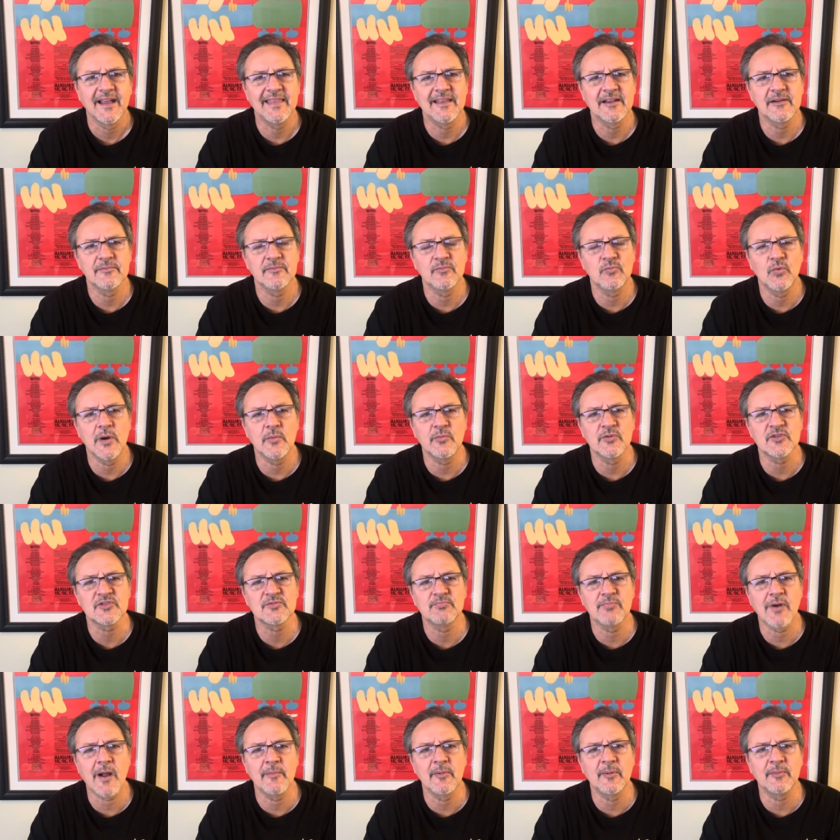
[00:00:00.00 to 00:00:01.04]
What was
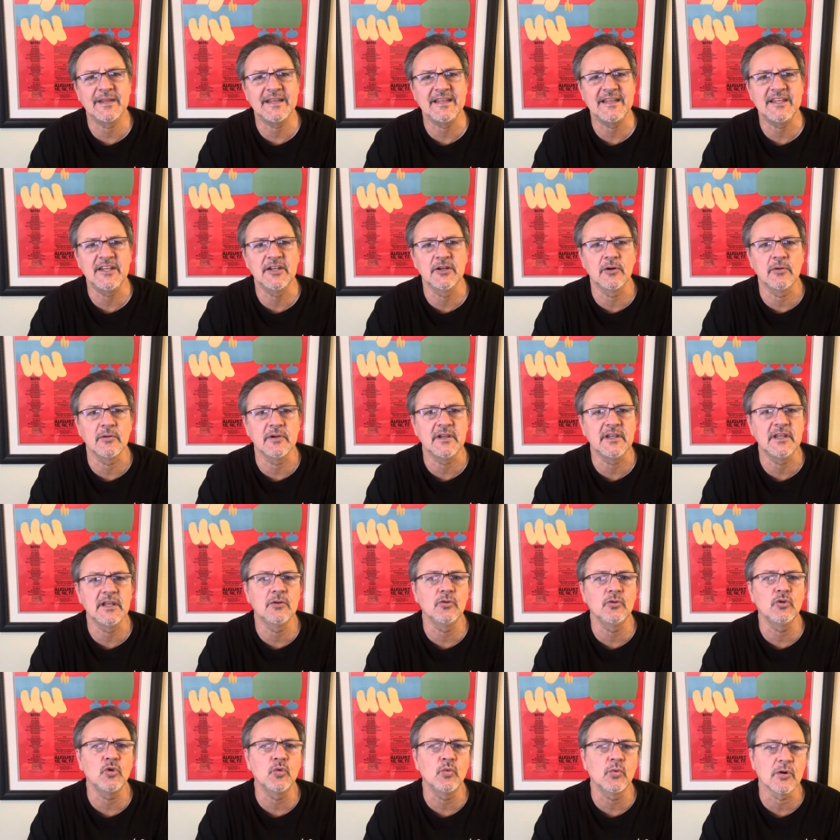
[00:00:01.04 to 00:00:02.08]
probably,
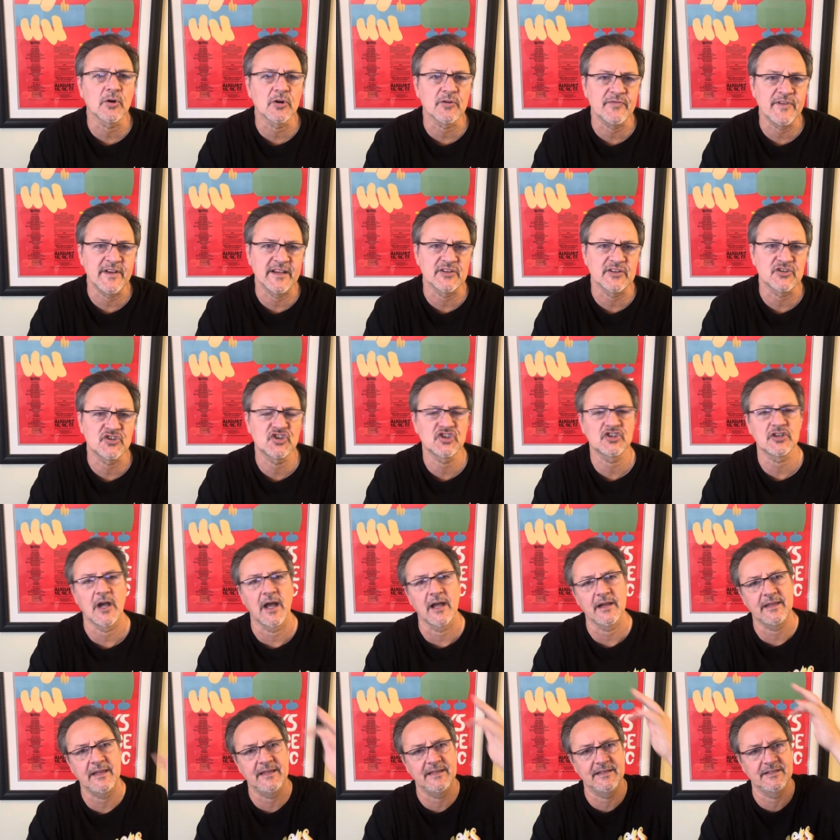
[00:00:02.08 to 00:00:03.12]
giggle-worthy and
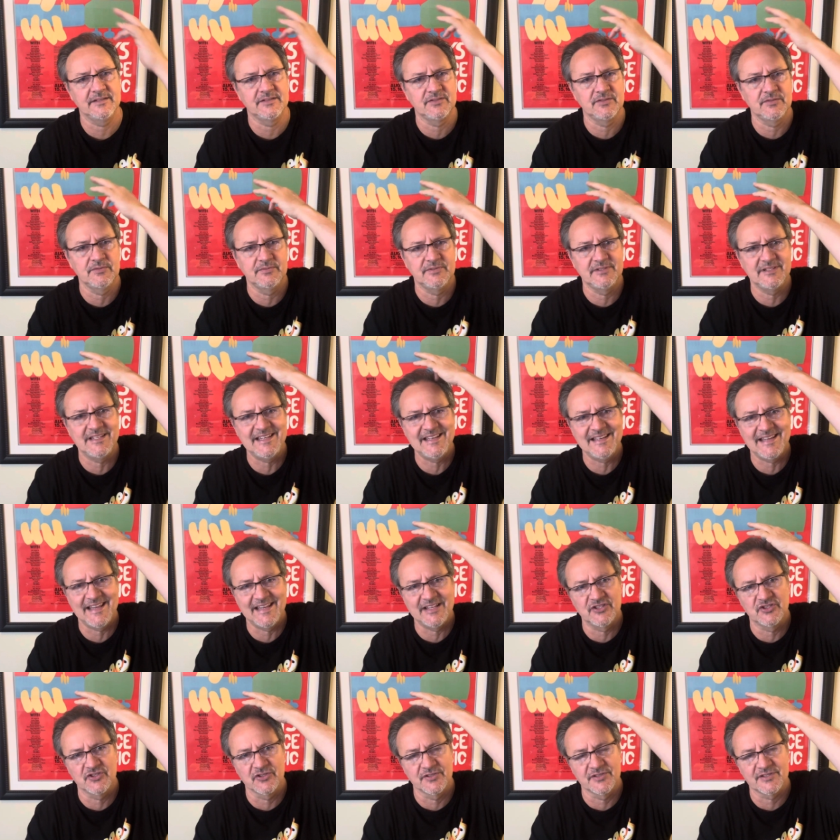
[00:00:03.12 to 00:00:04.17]
shocking to
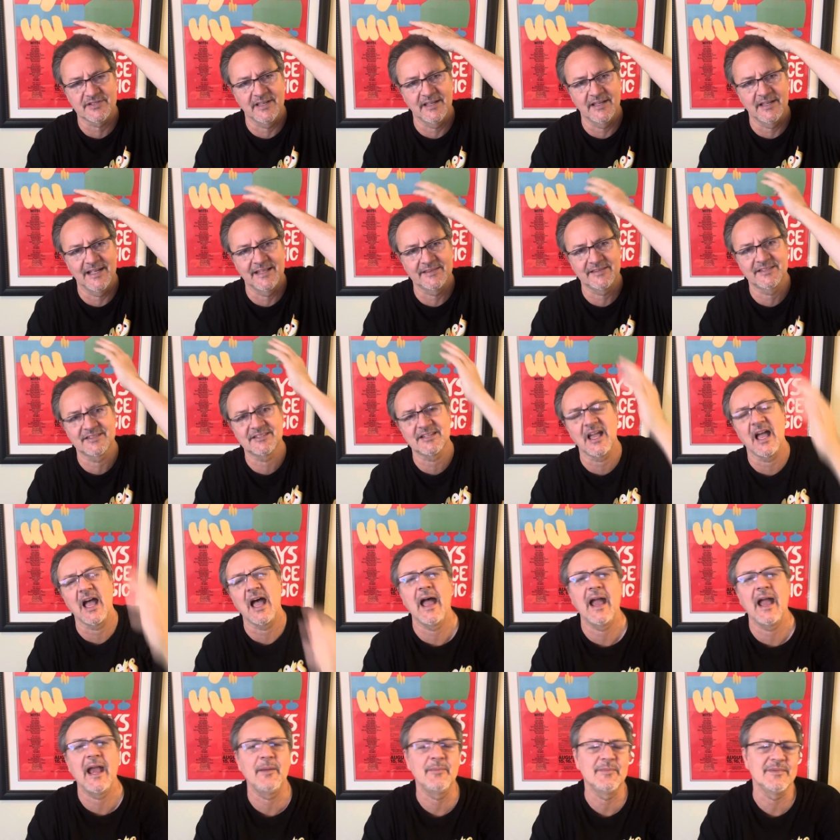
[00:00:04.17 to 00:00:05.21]
teenagers at the
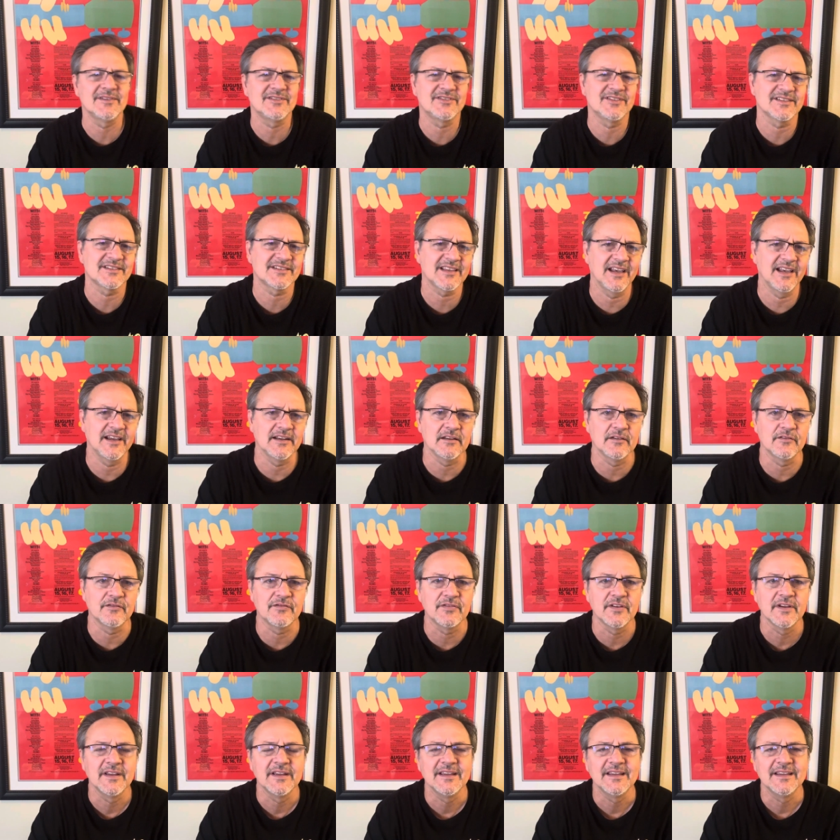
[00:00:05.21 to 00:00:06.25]
time. It's just kind of,
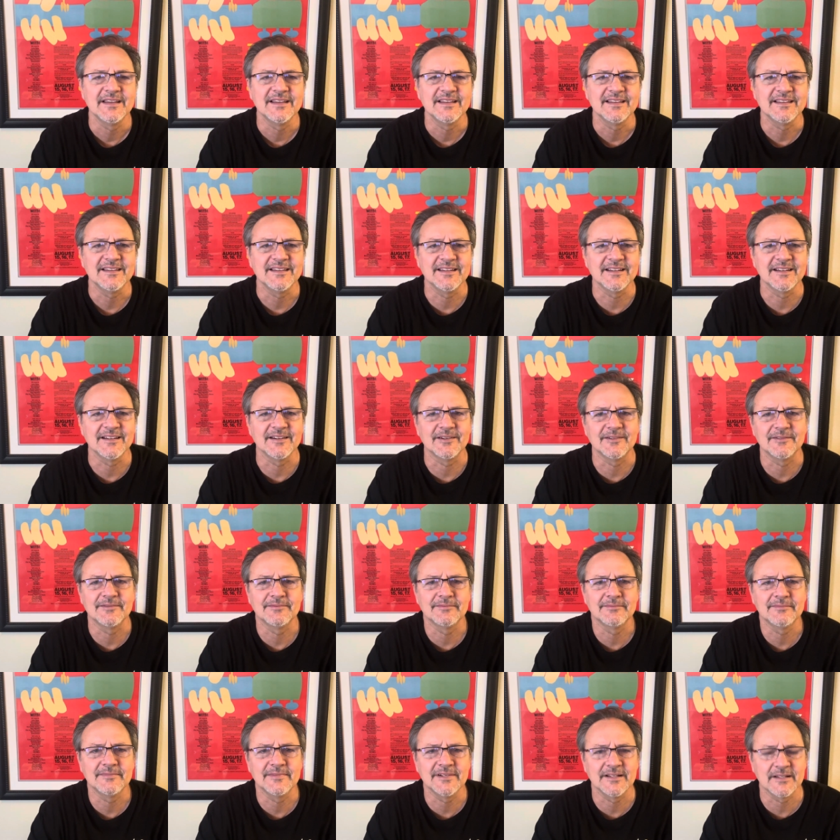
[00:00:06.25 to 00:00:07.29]
I
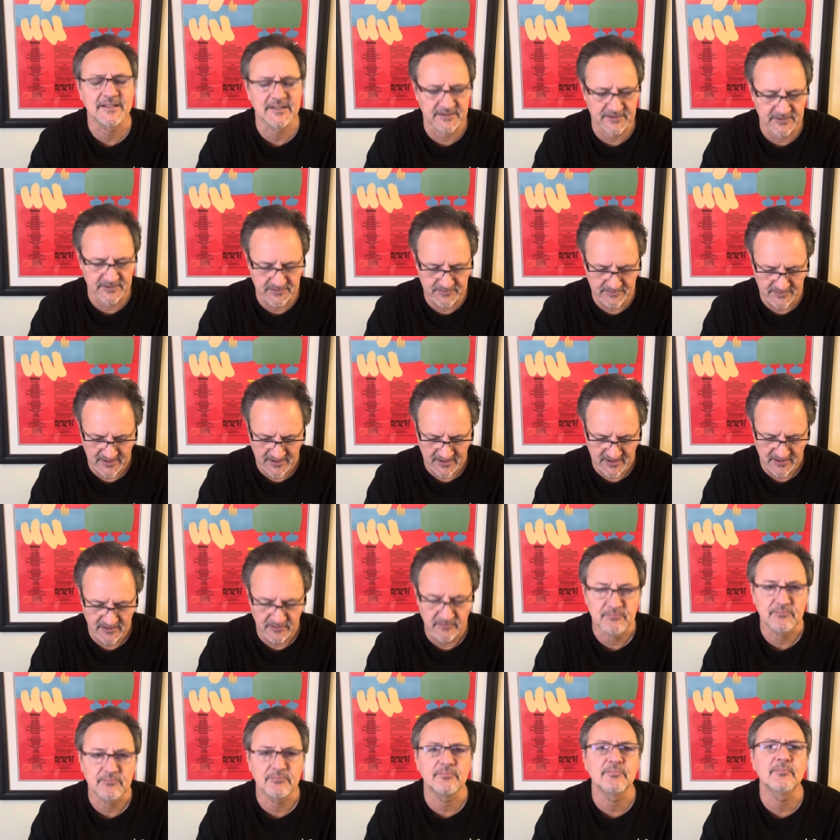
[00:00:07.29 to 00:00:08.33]
don't know,
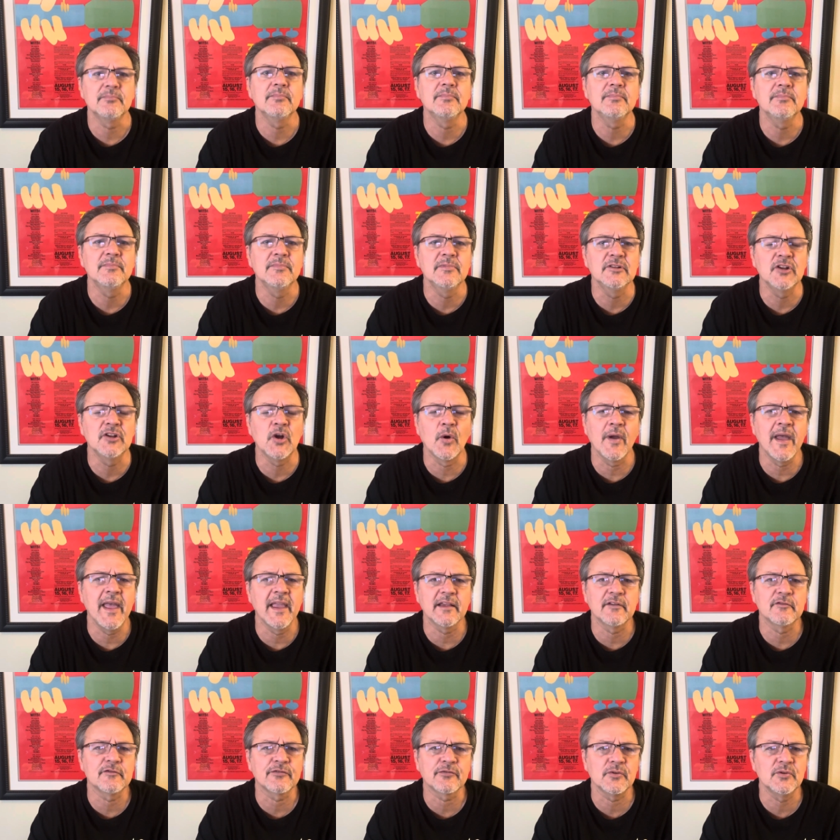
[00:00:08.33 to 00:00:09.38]

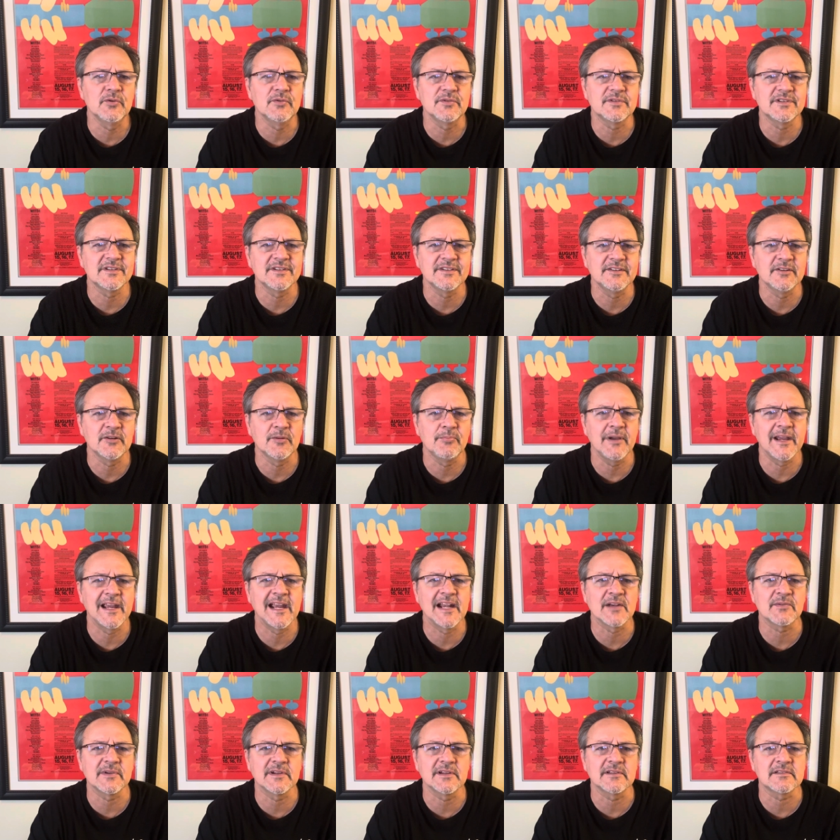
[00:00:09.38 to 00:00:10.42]
low-hanging fruit,
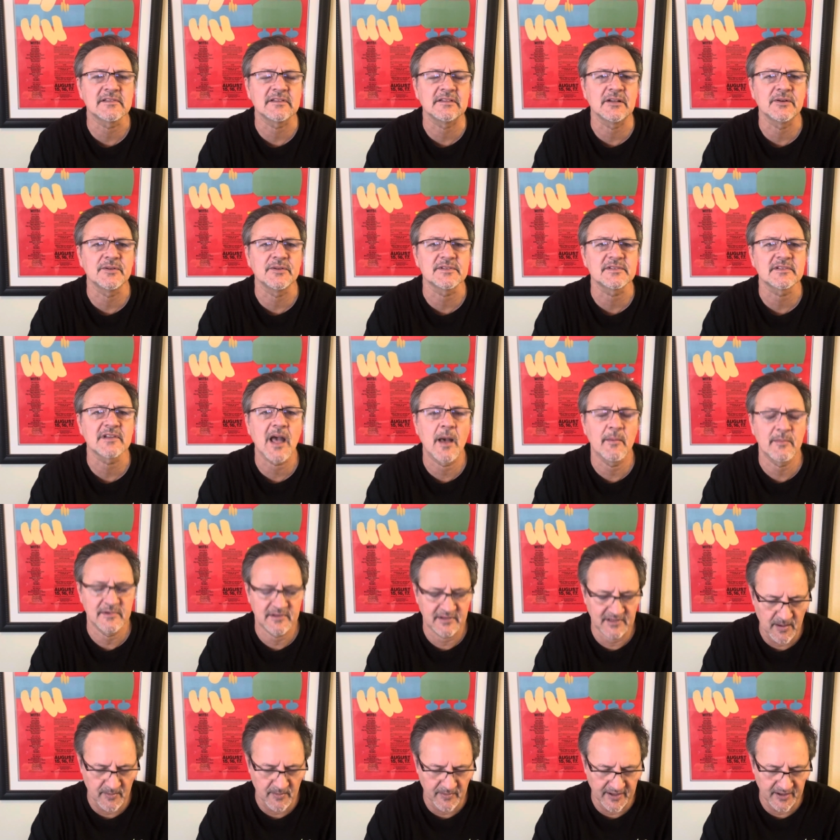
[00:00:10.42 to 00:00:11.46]
pandering to the lowest common
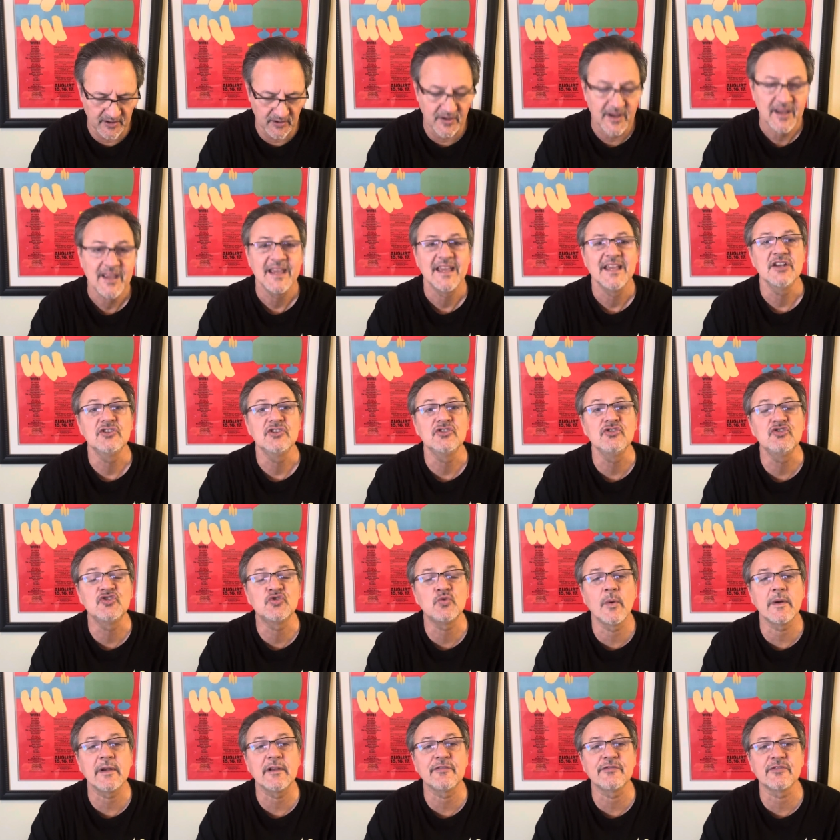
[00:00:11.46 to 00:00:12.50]
denominator to
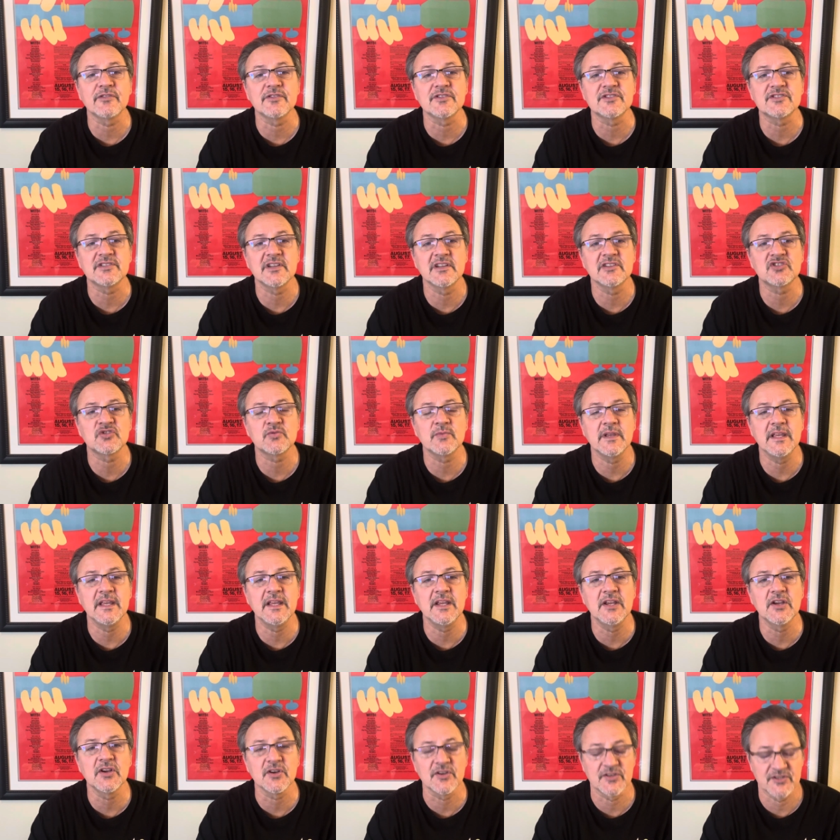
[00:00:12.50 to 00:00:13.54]
21st century
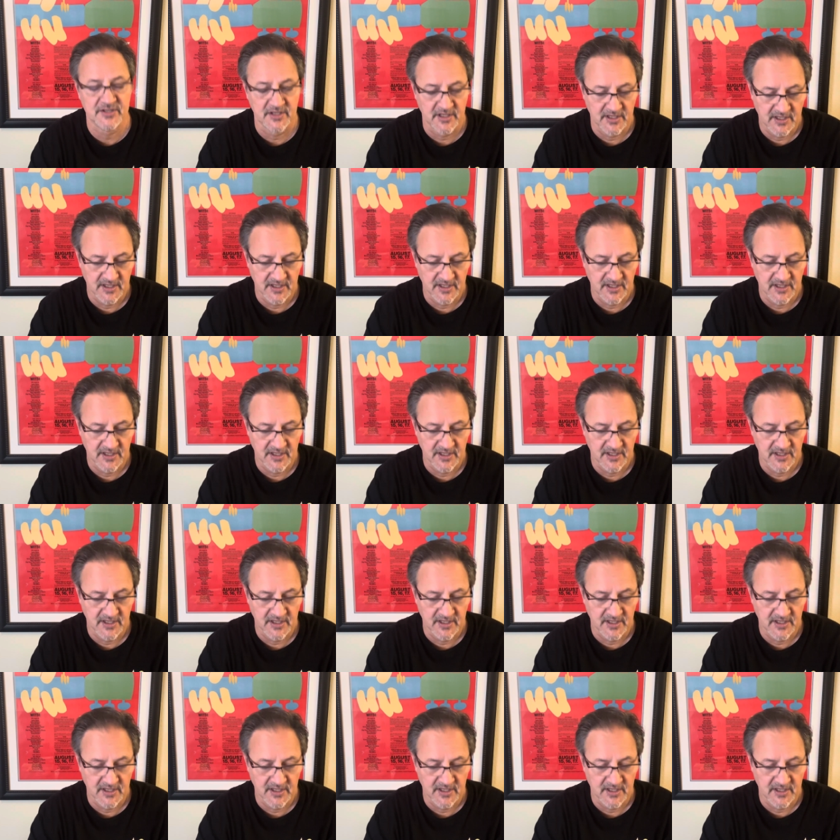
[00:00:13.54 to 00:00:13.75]
ears.